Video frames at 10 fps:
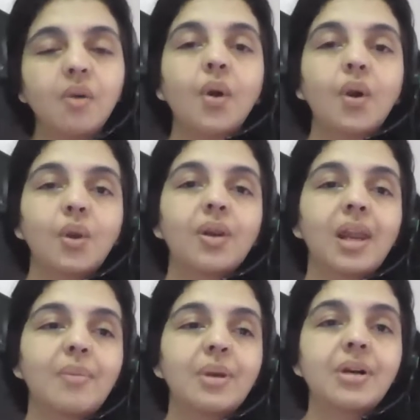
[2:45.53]
what all
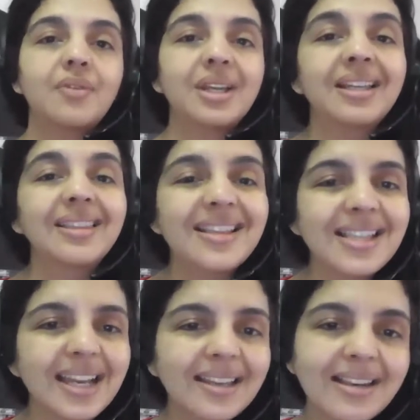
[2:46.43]
I'll be covering in the
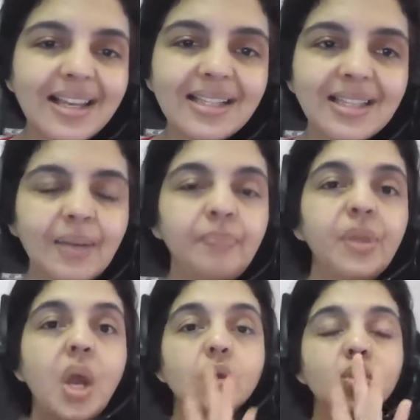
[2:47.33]
second lesson.
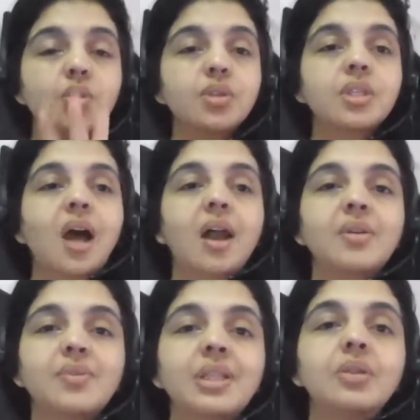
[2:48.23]
So to
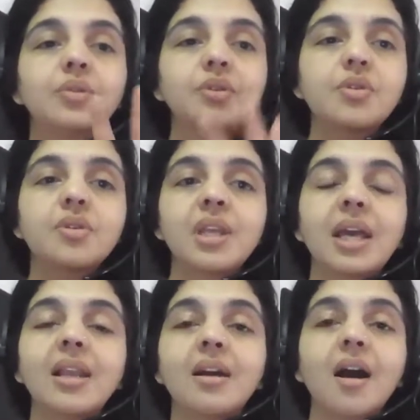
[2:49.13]
start with,
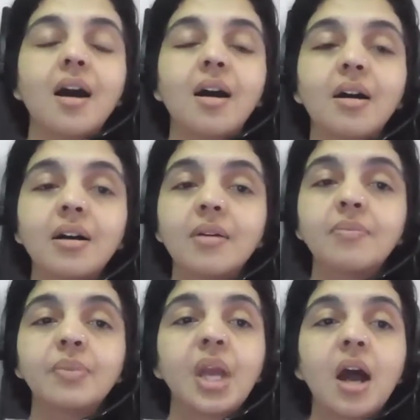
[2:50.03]
conditionnel
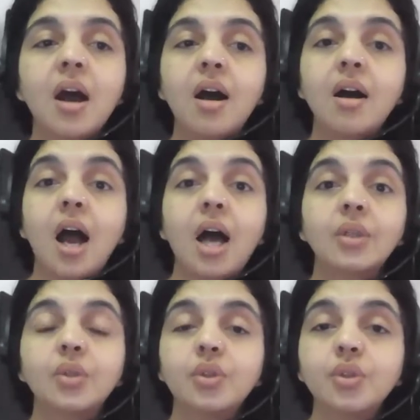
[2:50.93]
a
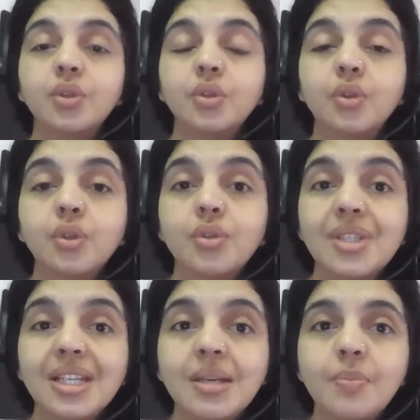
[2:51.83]
deux
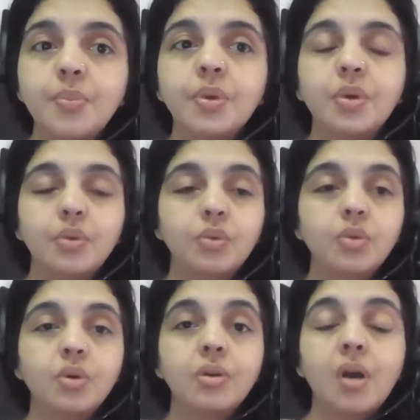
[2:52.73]
types
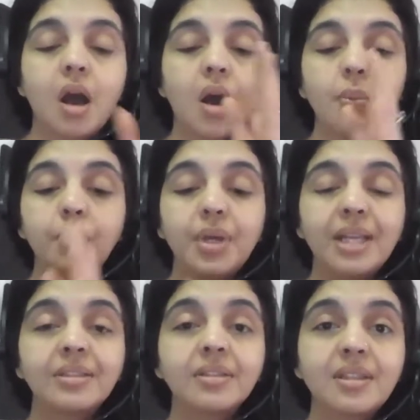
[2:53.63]
ou peut
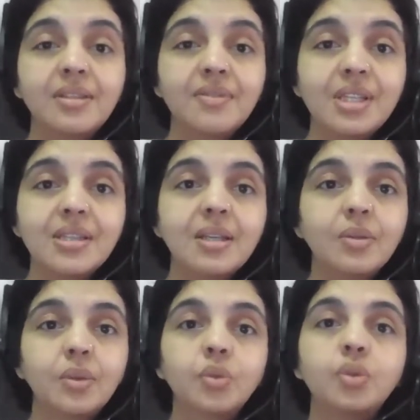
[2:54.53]
être divisé
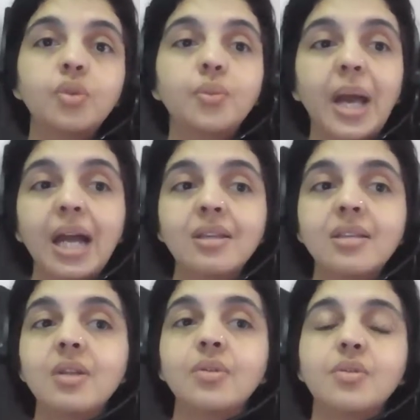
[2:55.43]
dans 2
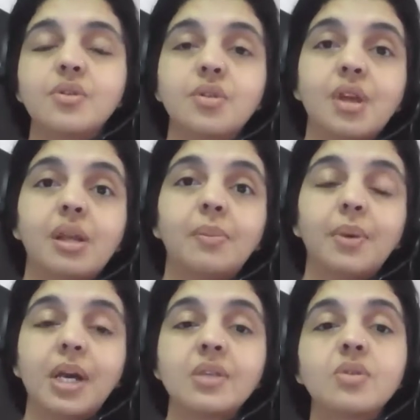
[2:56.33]
parties, conditionnel
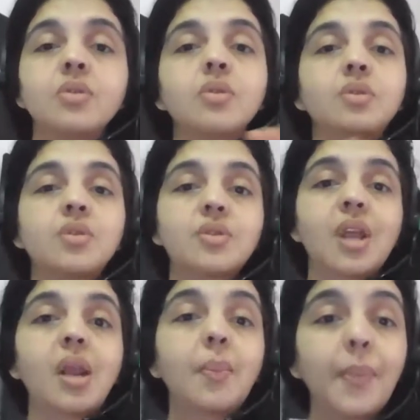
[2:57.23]
présent,
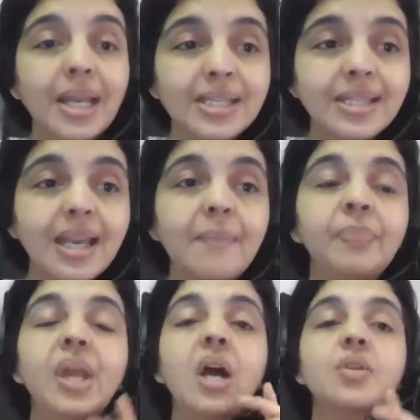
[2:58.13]
conditionnel passé.
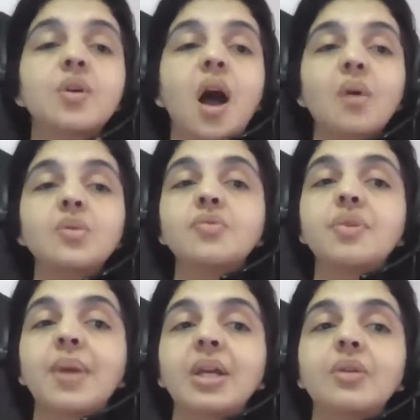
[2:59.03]
So how do we
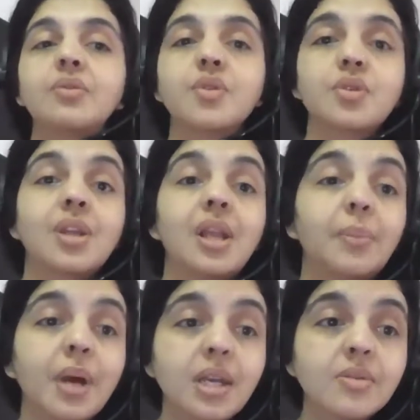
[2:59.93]
make conditionnel
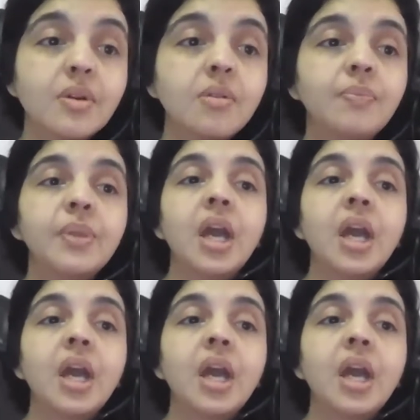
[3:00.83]
présent?